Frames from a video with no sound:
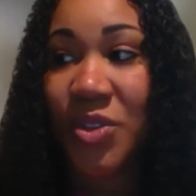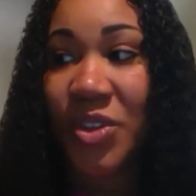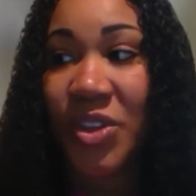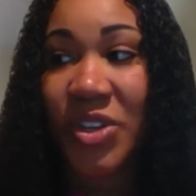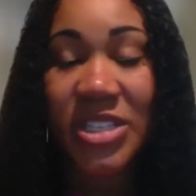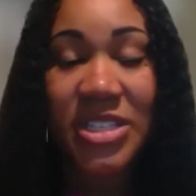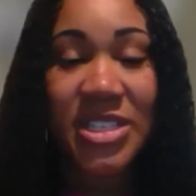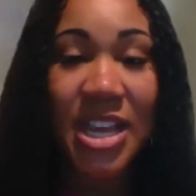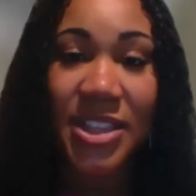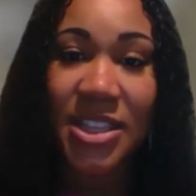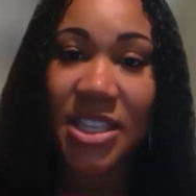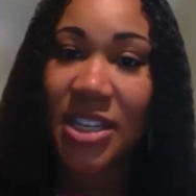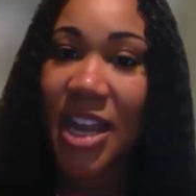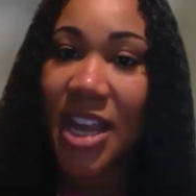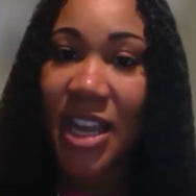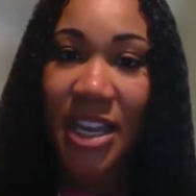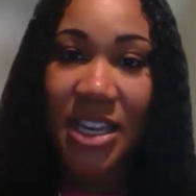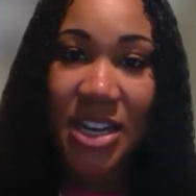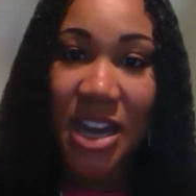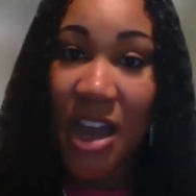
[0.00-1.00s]
There's nothing
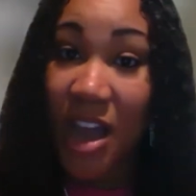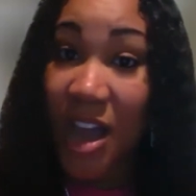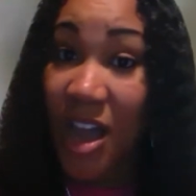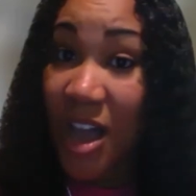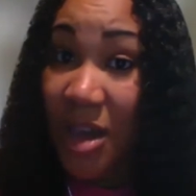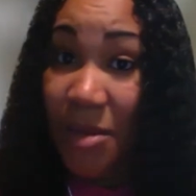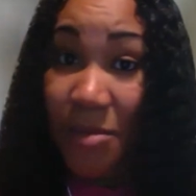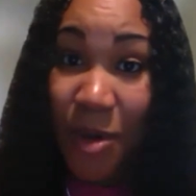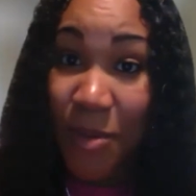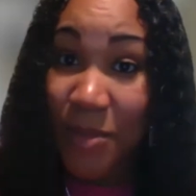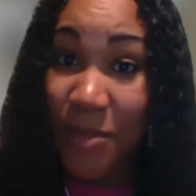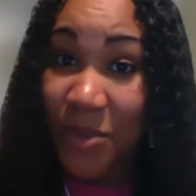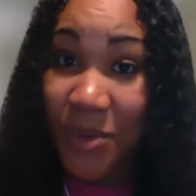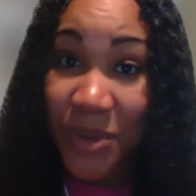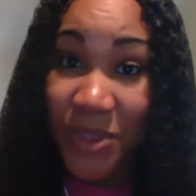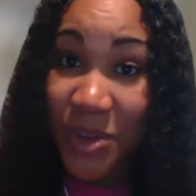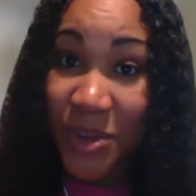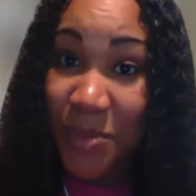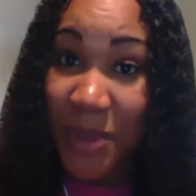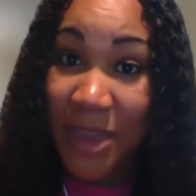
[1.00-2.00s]
like an aha moment
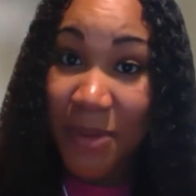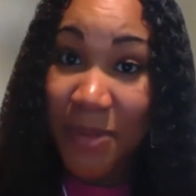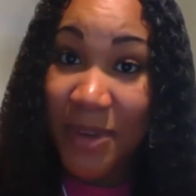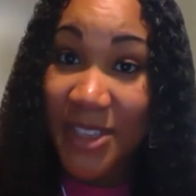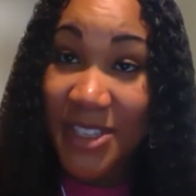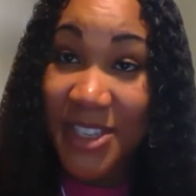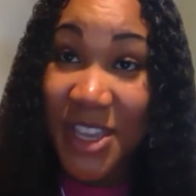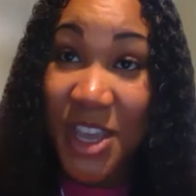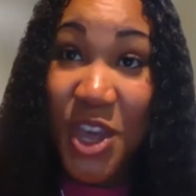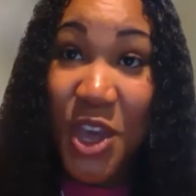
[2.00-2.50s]
with your babies